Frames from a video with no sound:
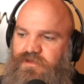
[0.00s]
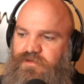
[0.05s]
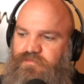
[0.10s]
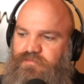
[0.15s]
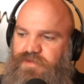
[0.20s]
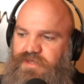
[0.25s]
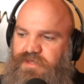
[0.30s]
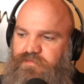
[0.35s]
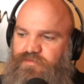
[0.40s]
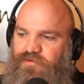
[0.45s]

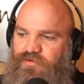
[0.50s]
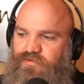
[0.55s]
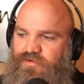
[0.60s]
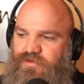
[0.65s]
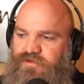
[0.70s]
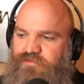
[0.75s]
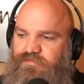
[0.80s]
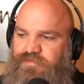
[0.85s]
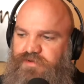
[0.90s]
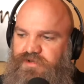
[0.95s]
people will
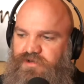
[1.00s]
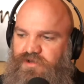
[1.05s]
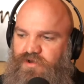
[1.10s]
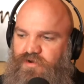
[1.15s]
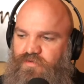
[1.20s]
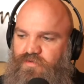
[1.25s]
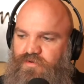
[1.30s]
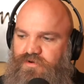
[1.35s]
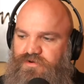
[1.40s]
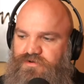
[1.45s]
have been
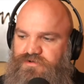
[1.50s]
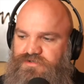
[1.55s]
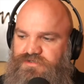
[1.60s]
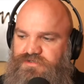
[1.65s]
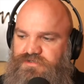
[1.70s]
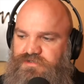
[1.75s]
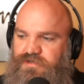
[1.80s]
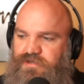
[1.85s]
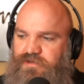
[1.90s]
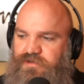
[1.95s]

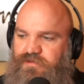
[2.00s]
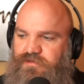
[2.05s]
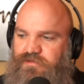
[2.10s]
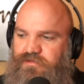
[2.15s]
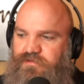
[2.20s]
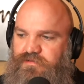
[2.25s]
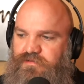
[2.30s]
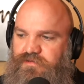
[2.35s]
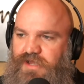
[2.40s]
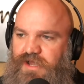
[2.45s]
coerced?
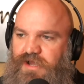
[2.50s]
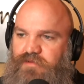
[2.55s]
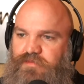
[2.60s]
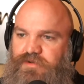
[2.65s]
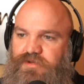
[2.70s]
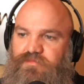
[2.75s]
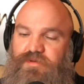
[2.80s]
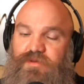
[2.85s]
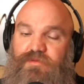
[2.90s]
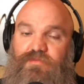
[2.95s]
How
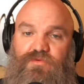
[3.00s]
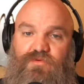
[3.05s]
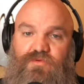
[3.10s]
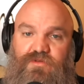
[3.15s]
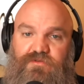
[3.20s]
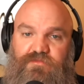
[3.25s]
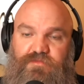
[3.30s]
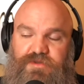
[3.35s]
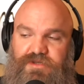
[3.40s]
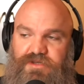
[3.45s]
many people will
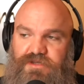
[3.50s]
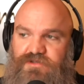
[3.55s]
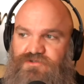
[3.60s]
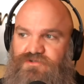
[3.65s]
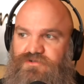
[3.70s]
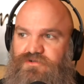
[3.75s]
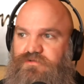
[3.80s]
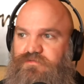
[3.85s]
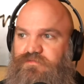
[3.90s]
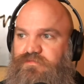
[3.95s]
have been
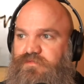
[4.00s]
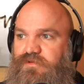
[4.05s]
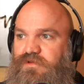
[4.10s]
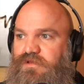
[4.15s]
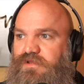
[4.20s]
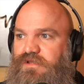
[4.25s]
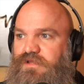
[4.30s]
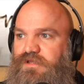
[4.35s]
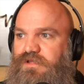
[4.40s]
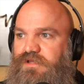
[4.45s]
injured?
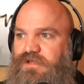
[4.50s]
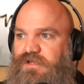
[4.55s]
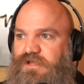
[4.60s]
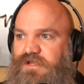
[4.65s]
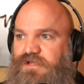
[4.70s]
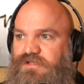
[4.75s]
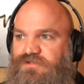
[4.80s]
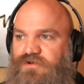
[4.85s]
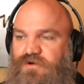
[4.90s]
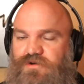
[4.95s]

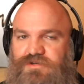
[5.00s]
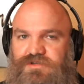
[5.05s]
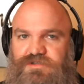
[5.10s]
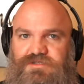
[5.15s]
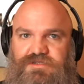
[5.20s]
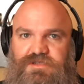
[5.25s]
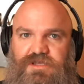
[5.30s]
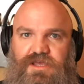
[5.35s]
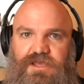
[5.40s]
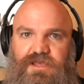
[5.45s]
It's hard to
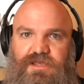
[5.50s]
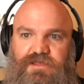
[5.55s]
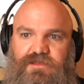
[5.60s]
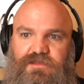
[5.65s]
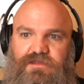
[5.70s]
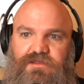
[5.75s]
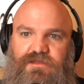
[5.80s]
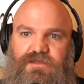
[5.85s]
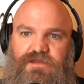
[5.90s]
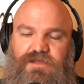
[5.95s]
say.
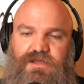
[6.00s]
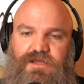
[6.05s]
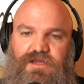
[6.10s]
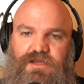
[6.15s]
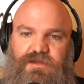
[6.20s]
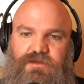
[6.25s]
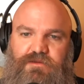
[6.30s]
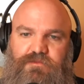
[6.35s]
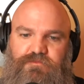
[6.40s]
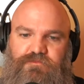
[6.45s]

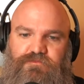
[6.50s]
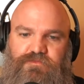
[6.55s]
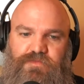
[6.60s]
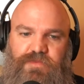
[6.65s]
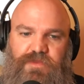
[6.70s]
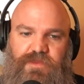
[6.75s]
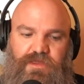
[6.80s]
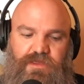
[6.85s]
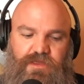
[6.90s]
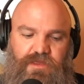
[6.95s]

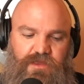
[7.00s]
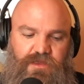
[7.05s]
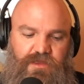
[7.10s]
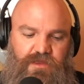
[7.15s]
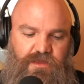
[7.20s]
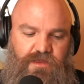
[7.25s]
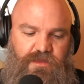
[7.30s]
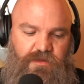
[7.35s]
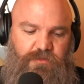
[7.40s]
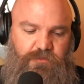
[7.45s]

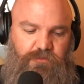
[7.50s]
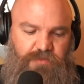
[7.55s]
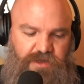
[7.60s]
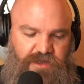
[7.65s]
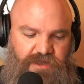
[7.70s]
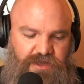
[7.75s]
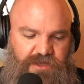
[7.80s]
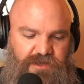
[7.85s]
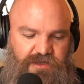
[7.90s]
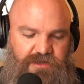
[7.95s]

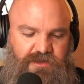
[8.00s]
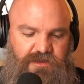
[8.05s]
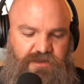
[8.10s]
But